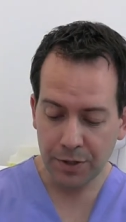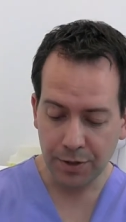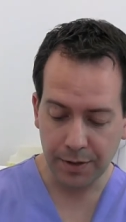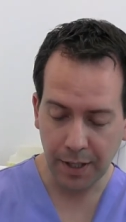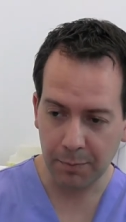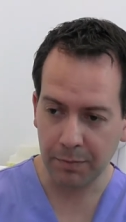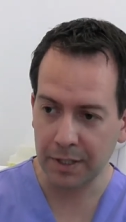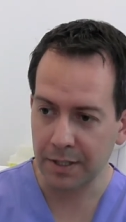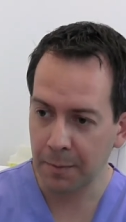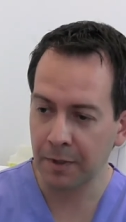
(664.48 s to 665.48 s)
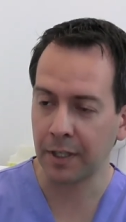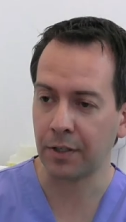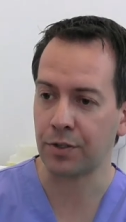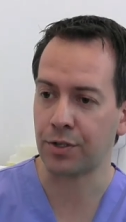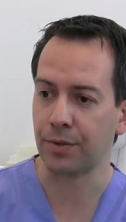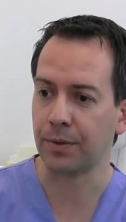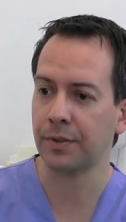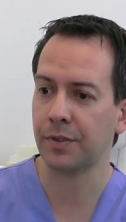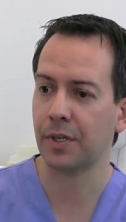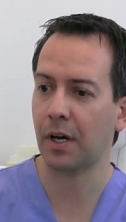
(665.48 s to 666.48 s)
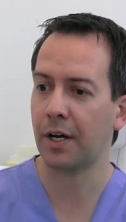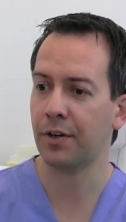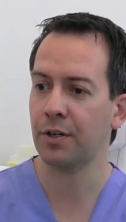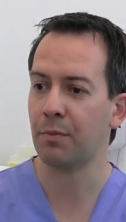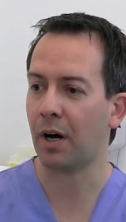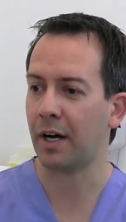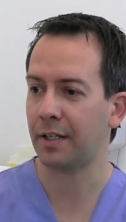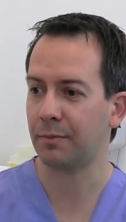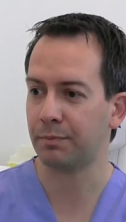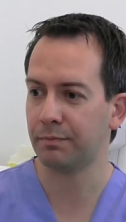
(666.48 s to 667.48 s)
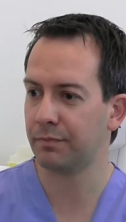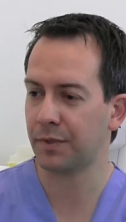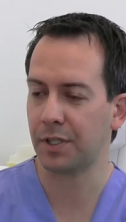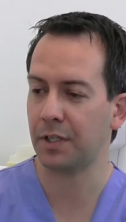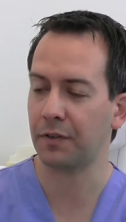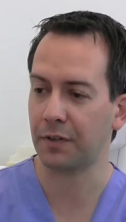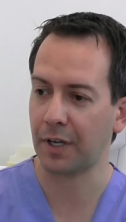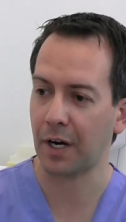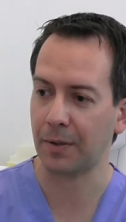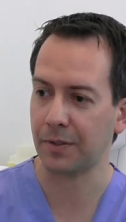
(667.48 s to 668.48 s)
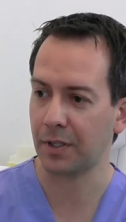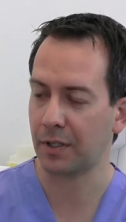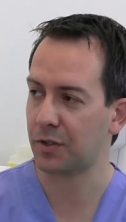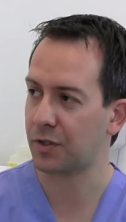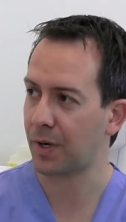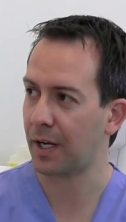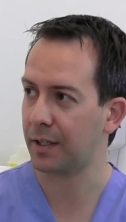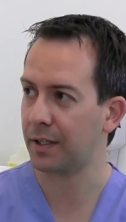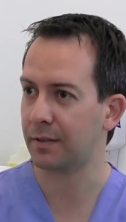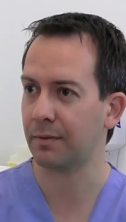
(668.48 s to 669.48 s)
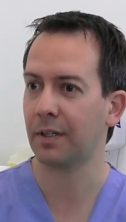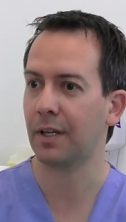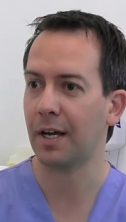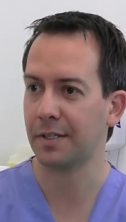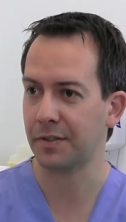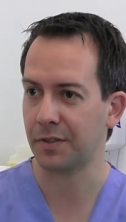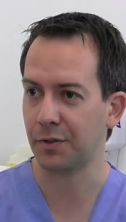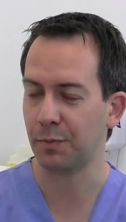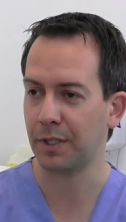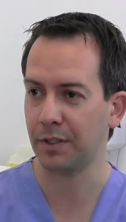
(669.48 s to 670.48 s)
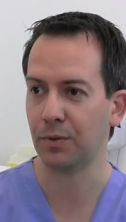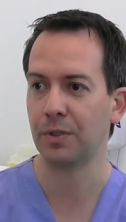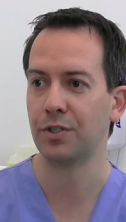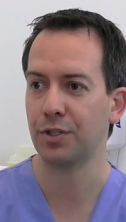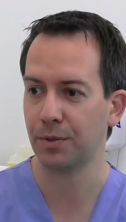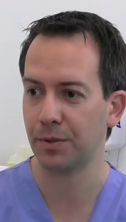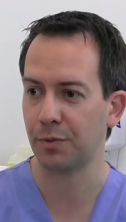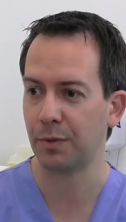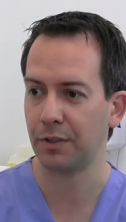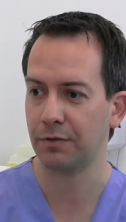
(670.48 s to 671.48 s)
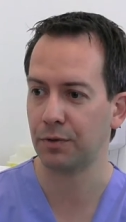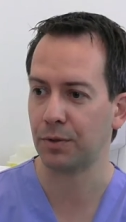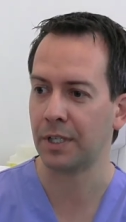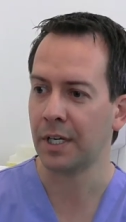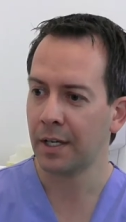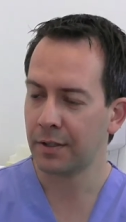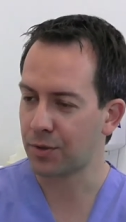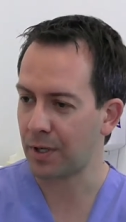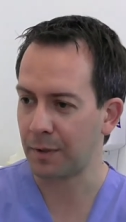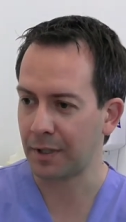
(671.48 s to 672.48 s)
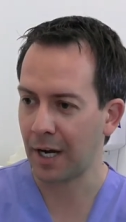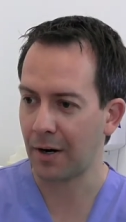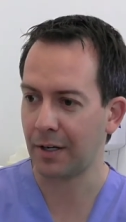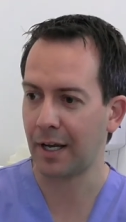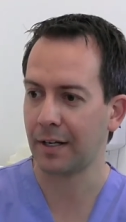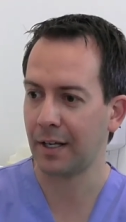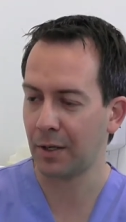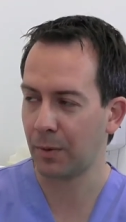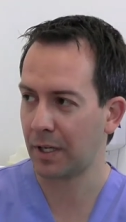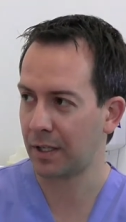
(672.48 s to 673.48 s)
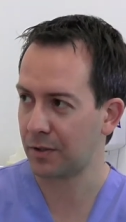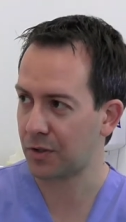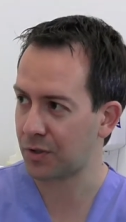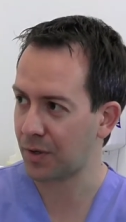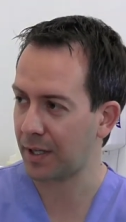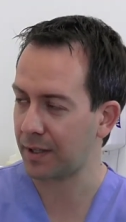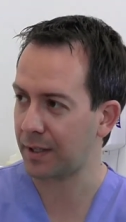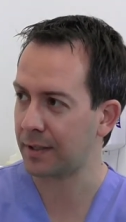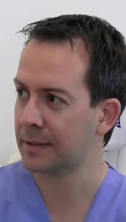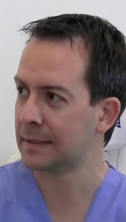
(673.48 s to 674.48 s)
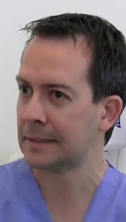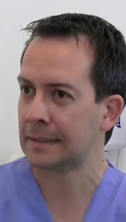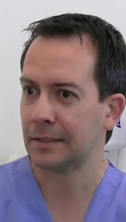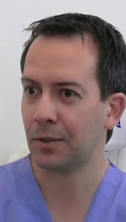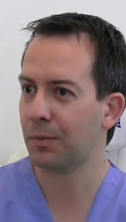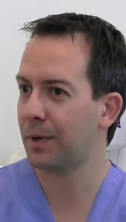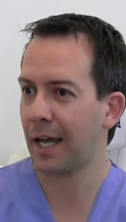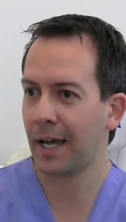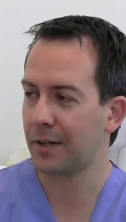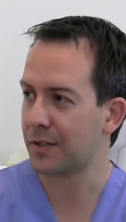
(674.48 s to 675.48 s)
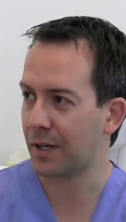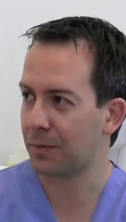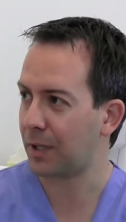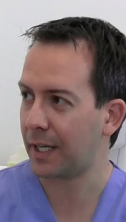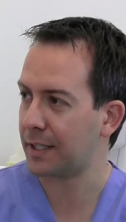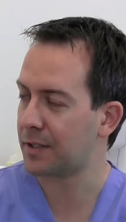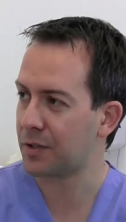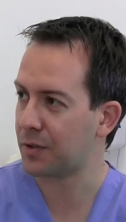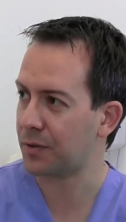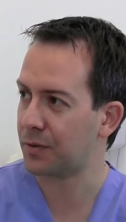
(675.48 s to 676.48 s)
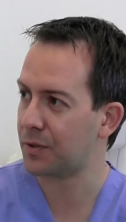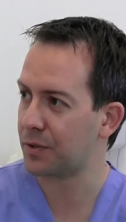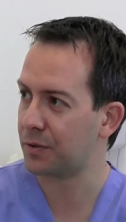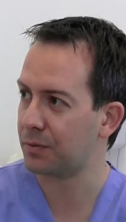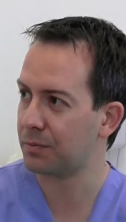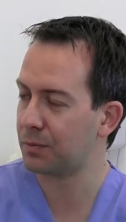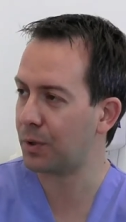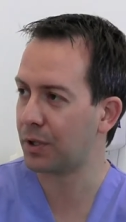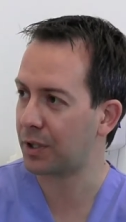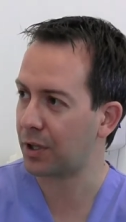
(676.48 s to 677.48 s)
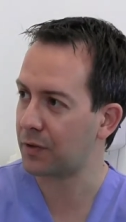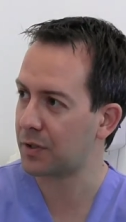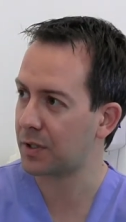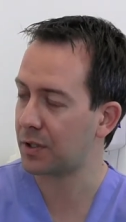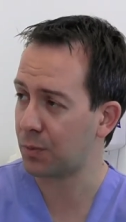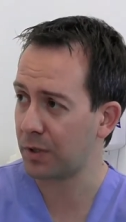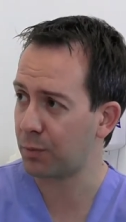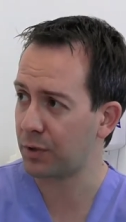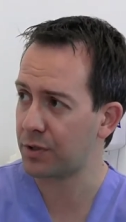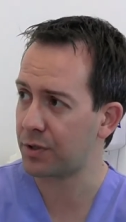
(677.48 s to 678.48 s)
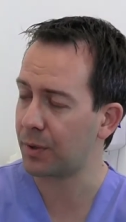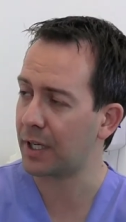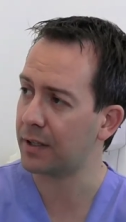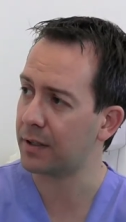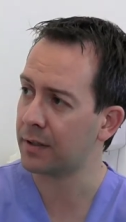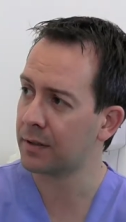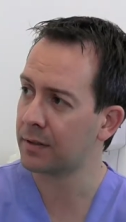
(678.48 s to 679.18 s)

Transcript: mentioned um, indemnity insurance. I know my certificate of currency in Australia licenses me or insures me for treatment carried out anywhere in Australia. Mm-hmm. How does that relate to, to working overseas with Bridge to Aid?